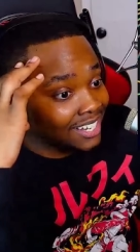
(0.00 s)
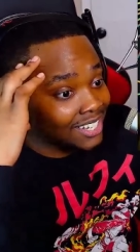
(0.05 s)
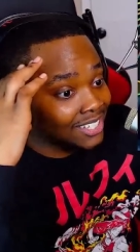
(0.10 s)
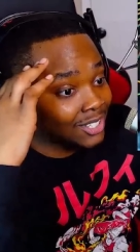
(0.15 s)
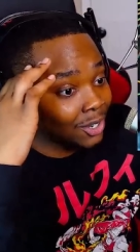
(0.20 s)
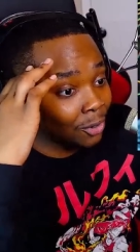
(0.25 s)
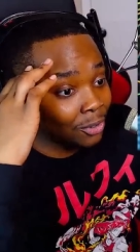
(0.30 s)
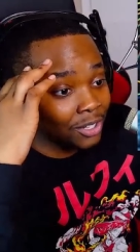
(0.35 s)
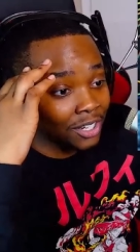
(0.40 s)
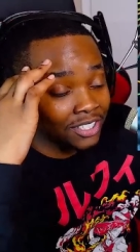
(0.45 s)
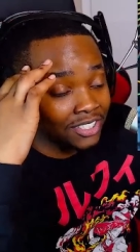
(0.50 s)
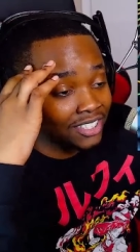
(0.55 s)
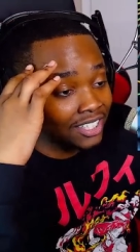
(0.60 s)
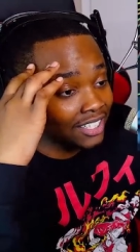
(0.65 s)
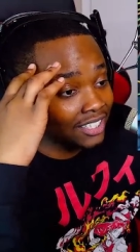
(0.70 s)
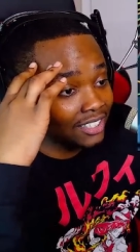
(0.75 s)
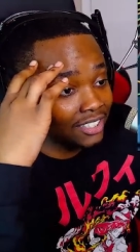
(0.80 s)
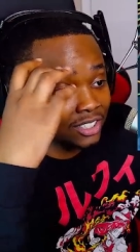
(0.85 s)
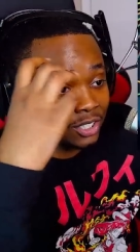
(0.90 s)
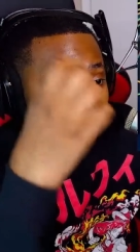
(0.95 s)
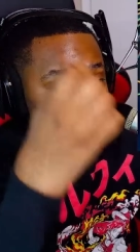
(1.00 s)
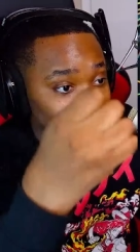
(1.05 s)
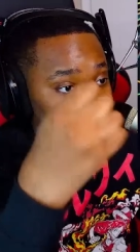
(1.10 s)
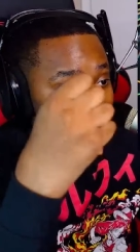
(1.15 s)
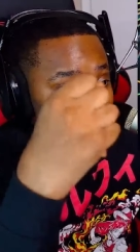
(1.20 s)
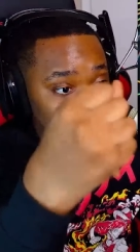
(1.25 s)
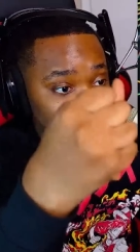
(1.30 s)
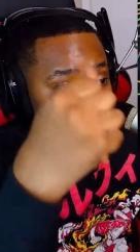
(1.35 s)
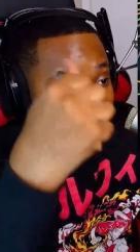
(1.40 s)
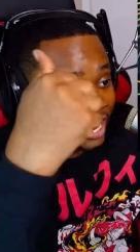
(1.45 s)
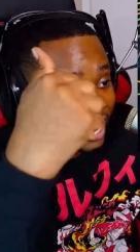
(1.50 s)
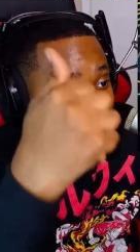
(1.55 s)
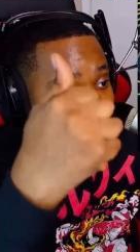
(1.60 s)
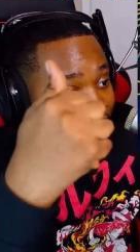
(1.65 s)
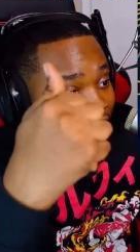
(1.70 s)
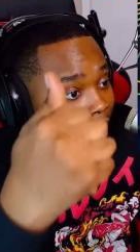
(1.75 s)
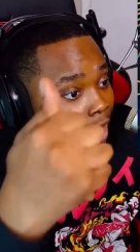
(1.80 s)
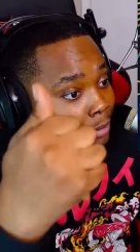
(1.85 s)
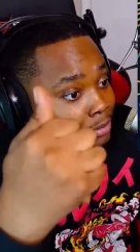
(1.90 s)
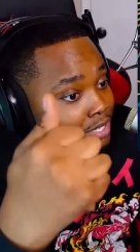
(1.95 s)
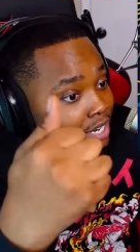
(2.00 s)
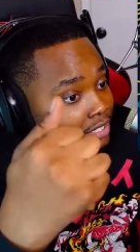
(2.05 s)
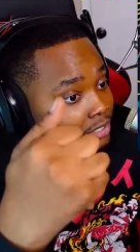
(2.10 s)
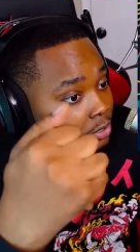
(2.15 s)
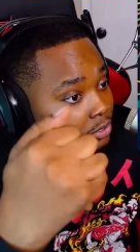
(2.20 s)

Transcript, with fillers: So does this hack objects or